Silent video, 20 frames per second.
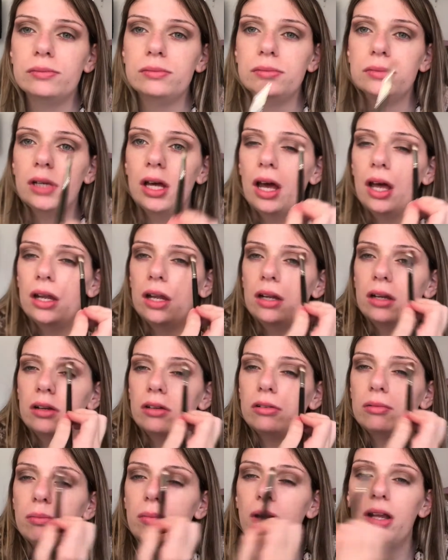Yeah, and then
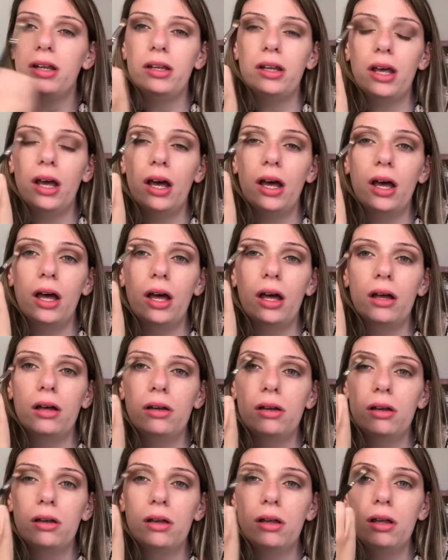just blend it out.
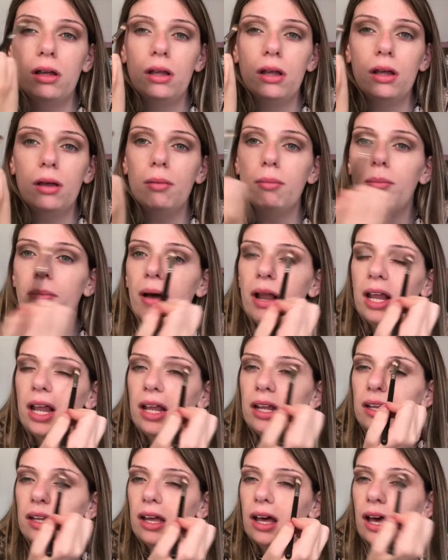
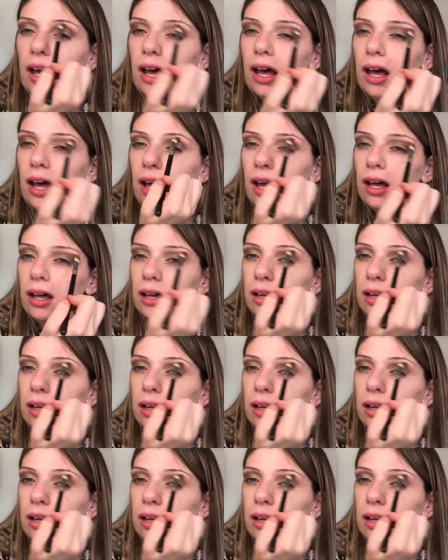Blend it out.